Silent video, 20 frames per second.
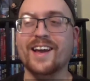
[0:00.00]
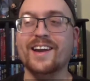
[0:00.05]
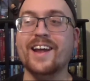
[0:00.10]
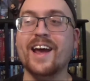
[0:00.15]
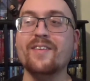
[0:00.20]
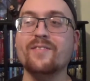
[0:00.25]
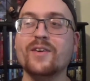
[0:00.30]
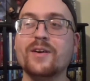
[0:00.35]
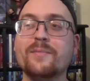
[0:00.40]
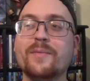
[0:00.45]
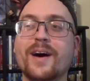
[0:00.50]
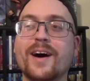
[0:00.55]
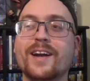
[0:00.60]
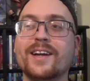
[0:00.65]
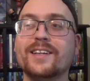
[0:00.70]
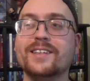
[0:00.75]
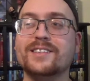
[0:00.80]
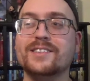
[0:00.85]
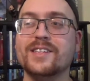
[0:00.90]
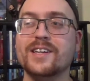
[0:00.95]
and
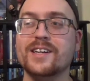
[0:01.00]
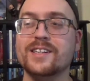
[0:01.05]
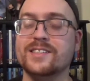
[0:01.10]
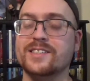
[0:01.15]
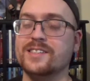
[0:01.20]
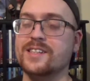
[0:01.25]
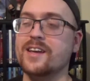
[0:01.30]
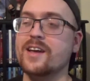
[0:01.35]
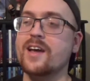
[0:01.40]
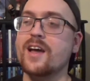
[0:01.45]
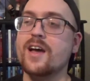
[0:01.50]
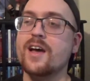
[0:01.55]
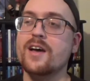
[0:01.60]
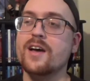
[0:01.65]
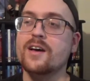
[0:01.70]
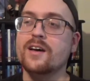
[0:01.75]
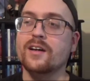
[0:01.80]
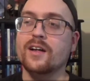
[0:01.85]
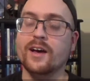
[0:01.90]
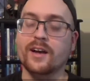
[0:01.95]
everybody just,
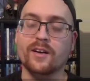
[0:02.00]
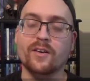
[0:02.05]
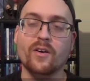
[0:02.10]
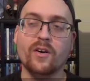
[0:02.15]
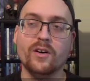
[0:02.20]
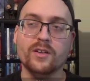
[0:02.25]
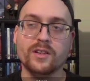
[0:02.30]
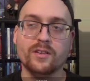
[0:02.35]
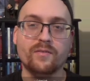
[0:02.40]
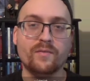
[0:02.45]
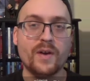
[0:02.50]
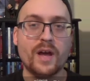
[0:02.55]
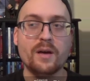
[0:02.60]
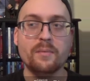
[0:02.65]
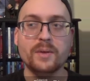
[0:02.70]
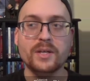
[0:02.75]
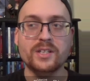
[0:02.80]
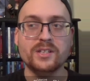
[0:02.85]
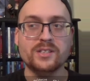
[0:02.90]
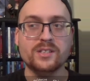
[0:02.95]
like, all the
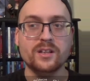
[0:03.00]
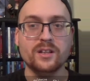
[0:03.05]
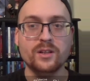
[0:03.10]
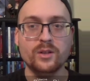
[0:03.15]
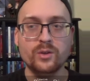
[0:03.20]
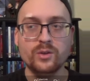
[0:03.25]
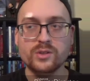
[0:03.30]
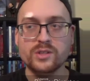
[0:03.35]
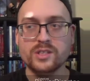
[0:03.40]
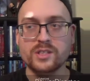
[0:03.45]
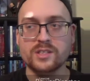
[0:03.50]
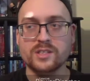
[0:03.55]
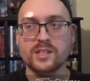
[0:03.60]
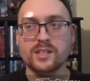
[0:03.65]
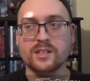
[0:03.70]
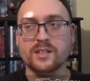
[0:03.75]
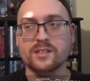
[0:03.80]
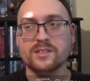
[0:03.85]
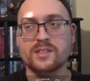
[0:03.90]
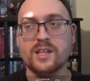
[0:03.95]
family just loses
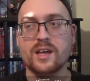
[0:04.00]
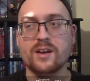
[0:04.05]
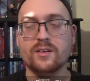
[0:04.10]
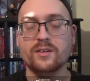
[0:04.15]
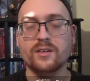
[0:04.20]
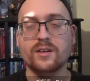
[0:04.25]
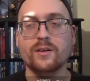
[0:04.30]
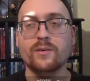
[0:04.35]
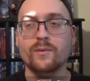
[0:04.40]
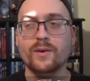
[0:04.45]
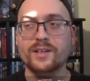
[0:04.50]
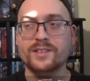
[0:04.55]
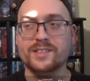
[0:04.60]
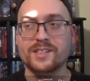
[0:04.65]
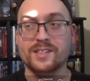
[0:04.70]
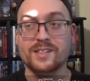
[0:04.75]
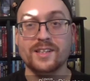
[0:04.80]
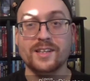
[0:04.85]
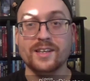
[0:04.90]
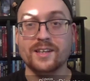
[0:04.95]
it because they don't know what
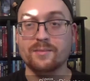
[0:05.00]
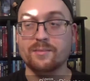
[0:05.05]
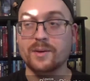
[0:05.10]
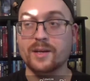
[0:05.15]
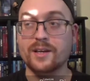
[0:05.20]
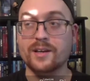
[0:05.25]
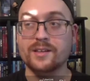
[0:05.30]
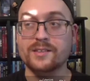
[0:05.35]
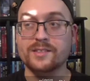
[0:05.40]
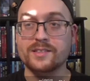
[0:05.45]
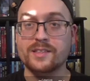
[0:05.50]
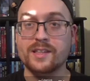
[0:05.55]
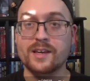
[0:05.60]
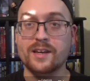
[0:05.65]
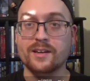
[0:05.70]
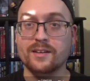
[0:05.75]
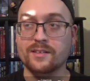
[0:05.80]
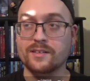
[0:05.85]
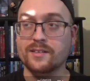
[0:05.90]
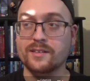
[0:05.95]
to think because
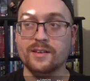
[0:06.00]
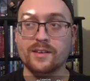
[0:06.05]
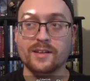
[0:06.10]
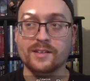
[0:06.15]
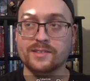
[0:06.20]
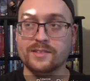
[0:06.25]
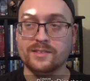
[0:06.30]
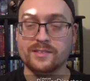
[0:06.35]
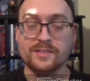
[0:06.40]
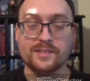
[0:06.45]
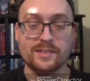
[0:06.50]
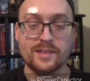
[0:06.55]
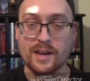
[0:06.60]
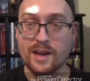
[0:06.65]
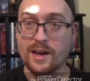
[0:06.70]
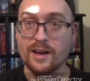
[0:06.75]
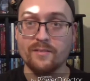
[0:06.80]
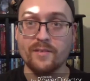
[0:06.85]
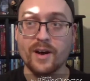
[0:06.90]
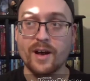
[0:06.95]
they, it's
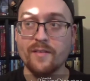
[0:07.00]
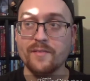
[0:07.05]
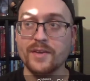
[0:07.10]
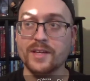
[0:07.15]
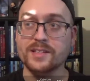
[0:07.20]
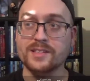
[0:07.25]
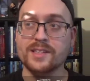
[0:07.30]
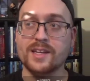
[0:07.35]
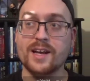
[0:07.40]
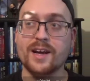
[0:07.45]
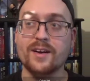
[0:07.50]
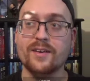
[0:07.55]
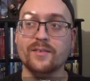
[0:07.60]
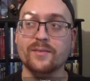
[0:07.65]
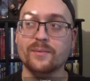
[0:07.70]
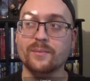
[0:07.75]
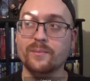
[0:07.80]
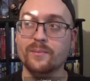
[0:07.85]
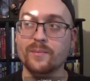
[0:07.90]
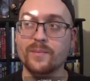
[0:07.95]
kind of obvious and
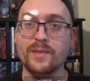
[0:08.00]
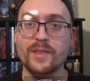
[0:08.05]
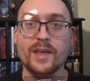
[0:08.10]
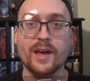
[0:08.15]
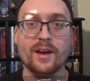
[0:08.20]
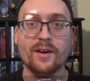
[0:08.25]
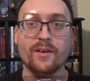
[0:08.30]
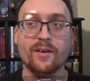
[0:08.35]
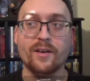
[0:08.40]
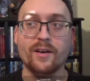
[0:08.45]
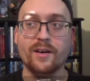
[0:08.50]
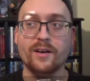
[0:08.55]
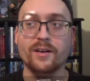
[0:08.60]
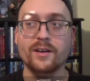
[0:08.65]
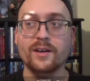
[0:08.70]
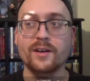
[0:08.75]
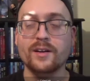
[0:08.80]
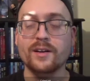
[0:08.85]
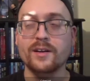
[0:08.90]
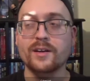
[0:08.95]
how they are,
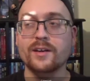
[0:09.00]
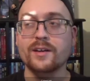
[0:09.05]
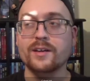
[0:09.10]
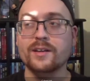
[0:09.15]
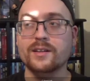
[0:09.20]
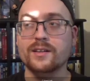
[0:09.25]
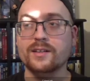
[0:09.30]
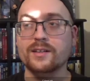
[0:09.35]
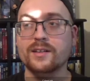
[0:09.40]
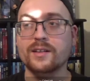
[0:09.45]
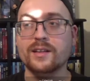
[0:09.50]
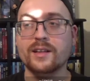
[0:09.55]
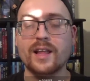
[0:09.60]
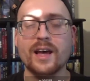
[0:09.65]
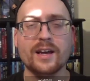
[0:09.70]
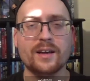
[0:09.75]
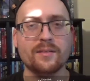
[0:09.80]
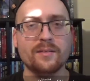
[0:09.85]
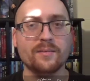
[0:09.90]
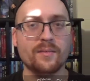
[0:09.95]

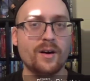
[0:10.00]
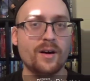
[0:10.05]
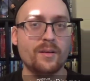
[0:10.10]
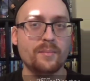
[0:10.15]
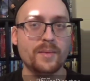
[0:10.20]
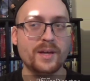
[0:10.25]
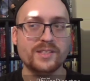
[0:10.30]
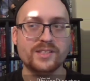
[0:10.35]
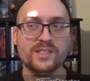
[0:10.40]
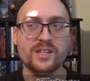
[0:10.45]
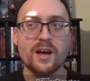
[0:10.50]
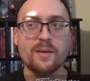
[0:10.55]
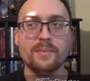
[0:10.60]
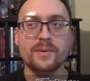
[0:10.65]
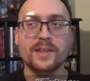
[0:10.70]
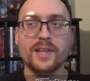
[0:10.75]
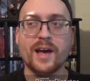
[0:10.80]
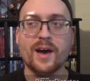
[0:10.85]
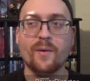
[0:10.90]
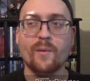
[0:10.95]
like, all messed up
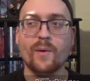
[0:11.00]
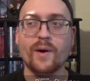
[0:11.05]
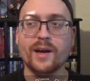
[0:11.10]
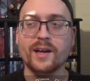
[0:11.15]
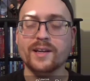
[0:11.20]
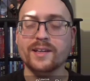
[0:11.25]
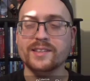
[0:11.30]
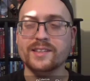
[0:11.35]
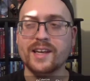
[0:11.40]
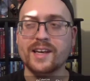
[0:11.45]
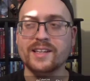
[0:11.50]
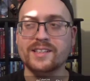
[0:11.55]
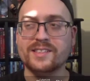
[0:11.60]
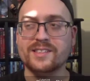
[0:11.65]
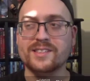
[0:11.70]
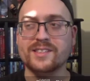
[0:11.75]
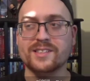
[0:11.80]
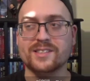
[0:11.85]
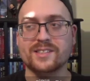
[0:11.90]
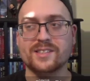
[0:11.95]
in that way. And it, it's
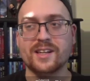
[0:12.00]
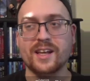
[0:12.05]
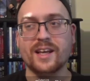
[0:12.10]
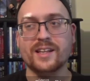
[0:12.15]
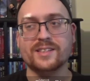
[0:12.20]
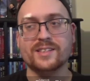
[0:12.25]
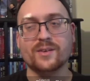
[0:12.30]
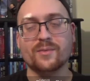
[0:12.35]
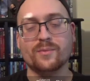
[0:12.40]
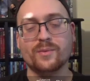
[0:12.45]
just, it's a